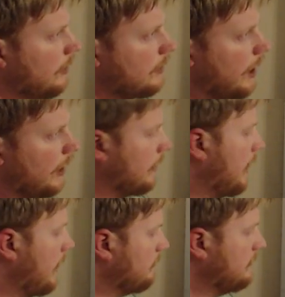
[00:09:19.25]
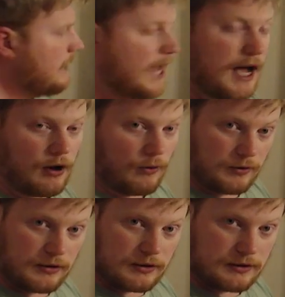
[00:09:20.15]
Concave
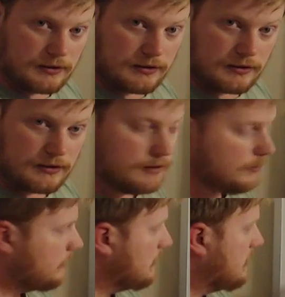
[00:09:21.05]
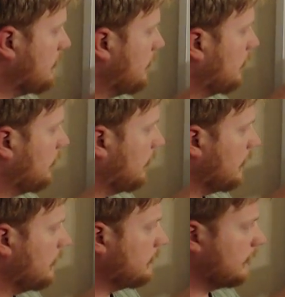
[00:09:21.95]
down,
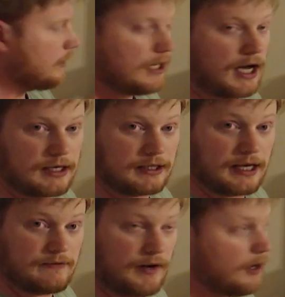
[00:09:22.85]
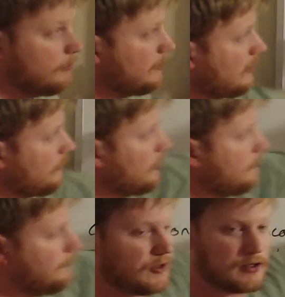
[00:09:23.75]
similarly to the concave up, given the
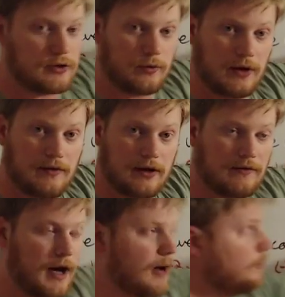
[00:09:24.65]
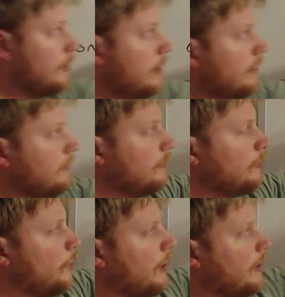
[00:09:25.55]
first derivative, I'm looking for
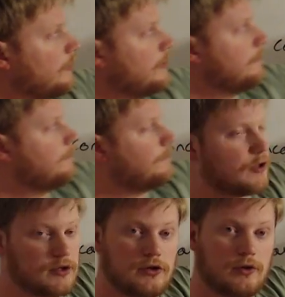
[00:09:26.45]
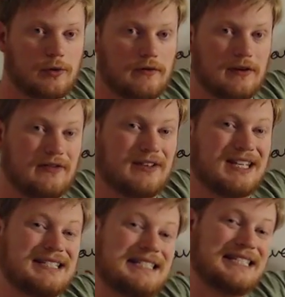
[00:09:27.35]
where the first derivative
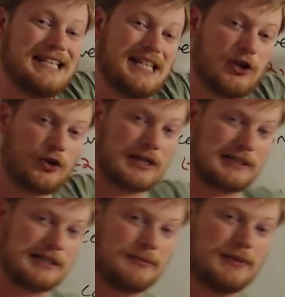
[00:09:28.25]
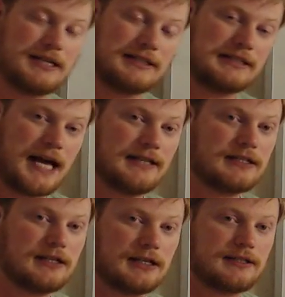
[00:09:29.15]
is decreasing, because that's
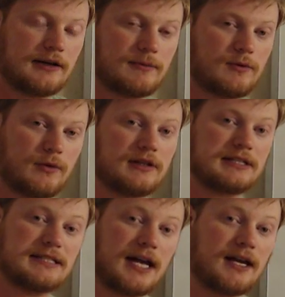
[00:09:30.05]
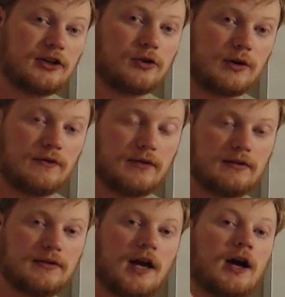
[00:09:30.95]
going to tell me where the second
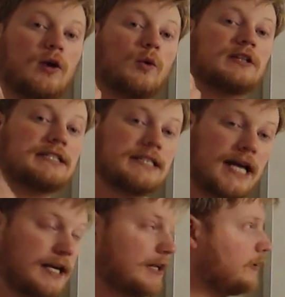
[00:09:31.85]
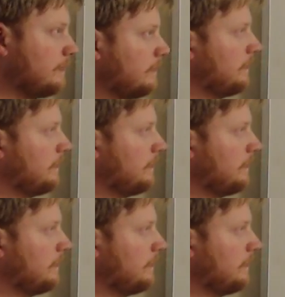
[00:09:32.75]
derivative was negative.